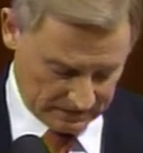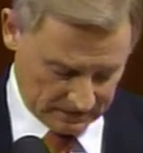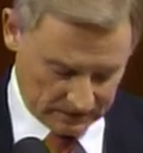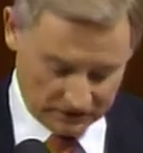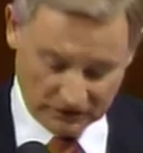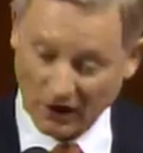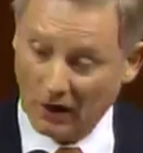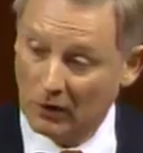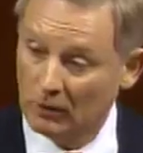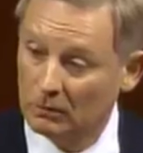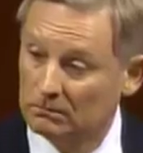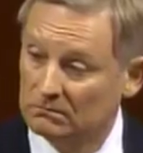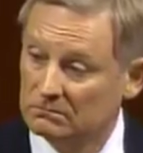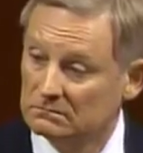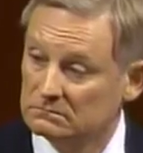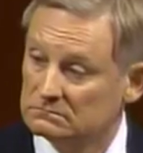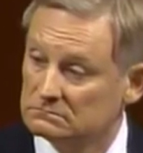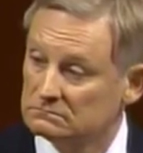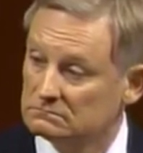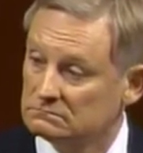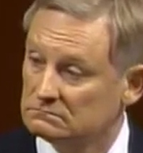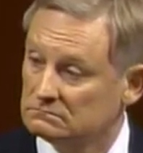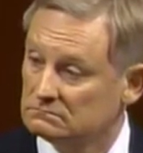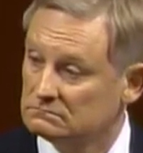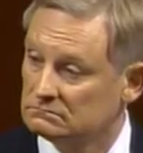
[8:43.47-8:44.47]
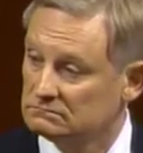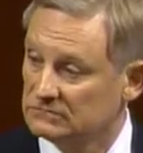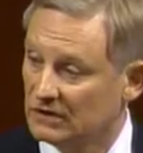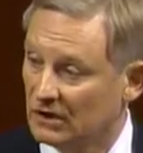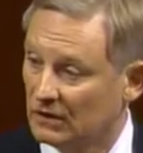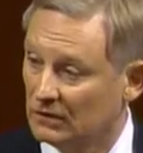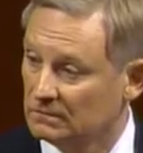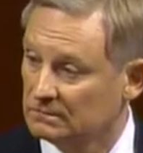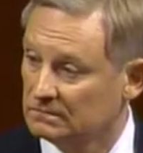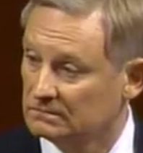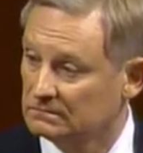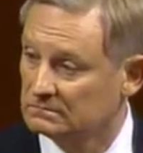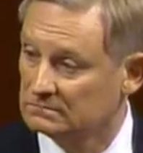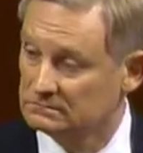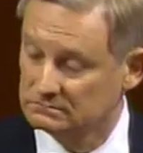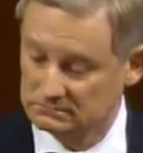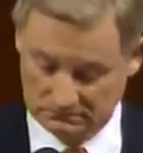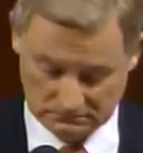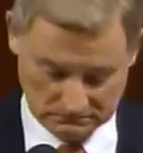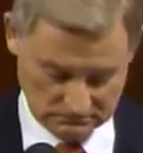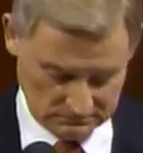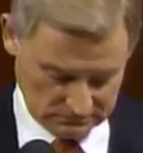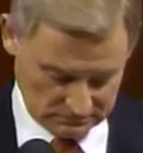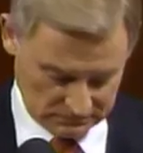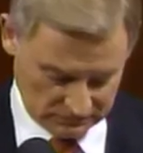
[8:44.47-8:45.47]
Nope, nope.
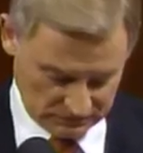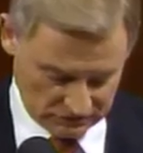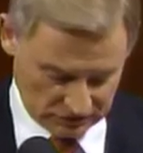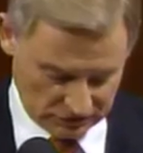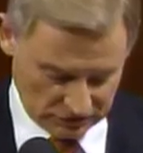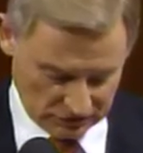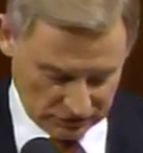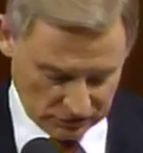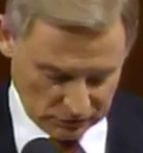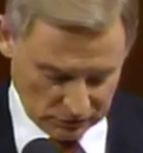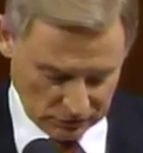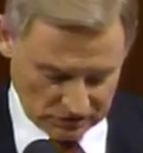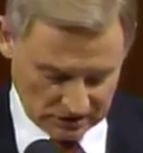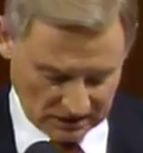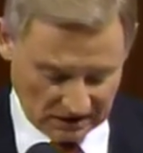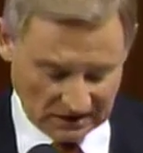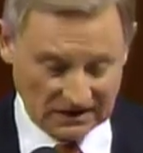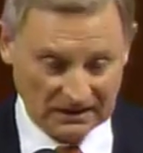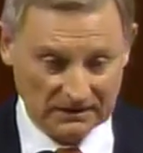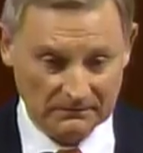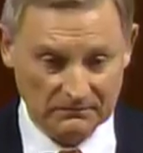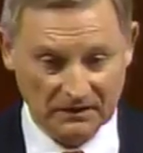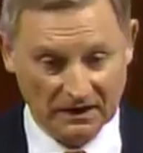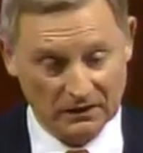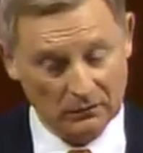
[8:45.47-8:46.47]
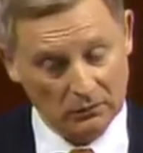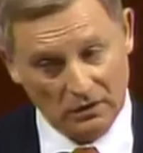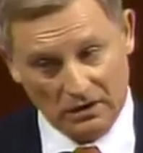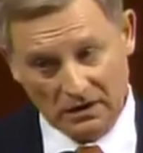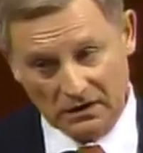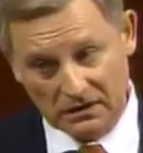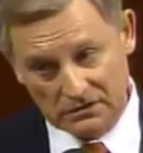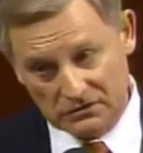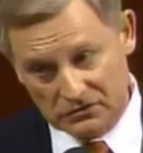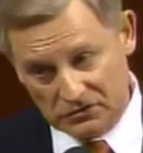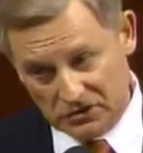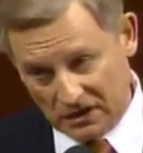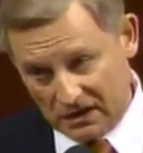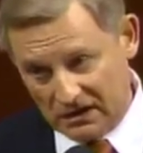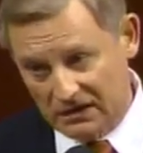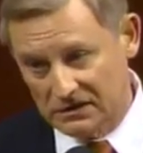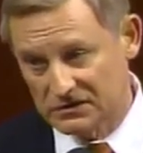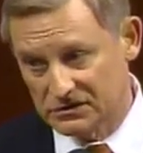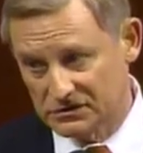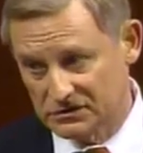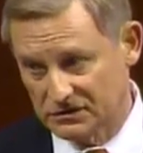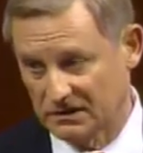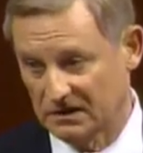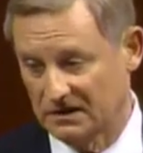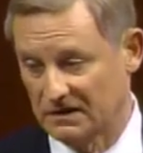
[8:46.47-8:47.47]
The new team, they were going to
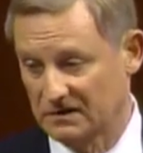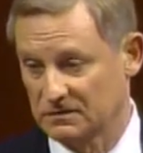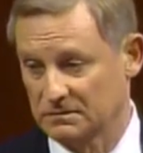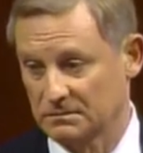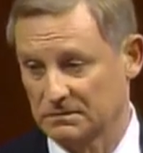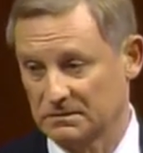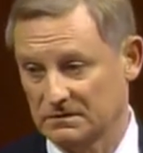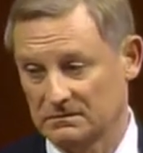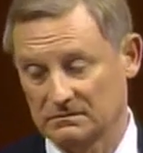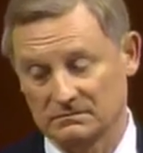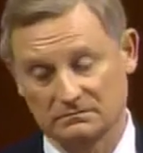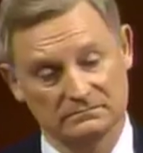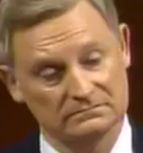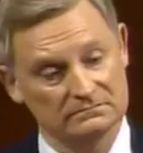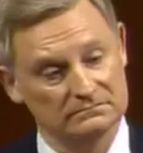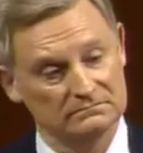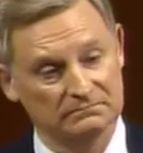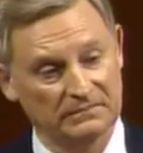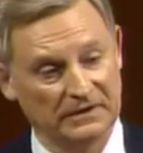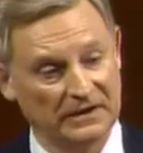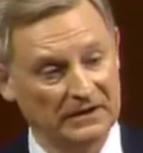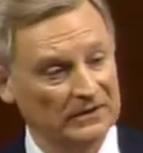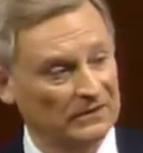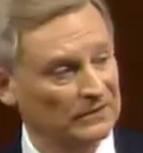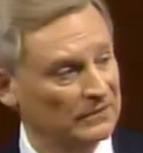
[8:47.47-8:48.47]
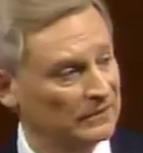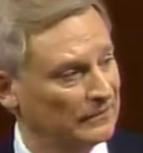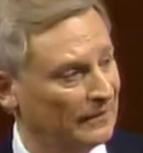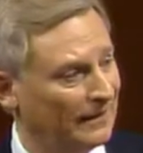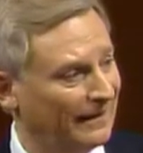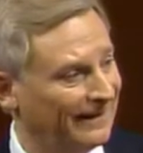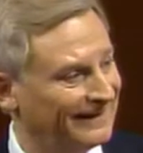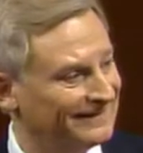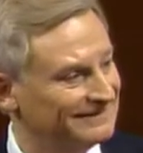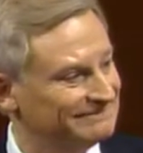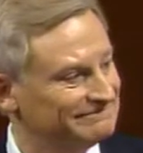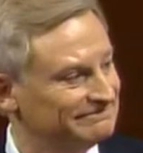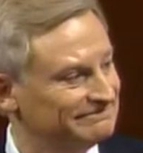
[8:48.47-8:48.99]
change things, but apparently not.